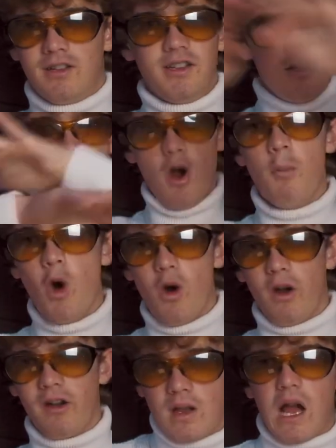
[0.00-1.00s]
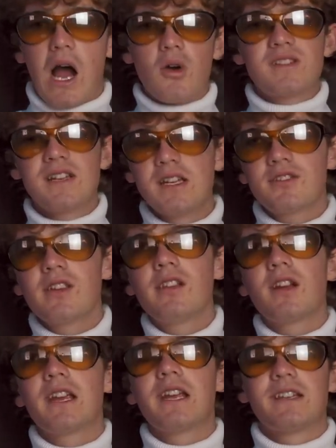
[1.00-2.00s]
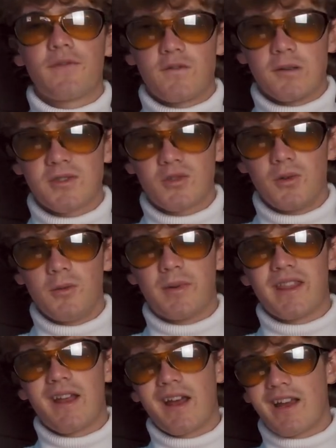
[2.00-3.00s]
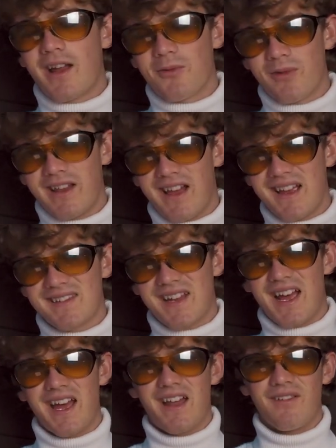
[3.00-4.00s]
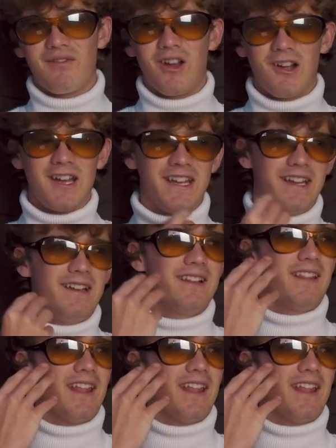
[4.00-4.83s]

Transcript: No more. I was initially looking into film school, but then I kind of realized I had a very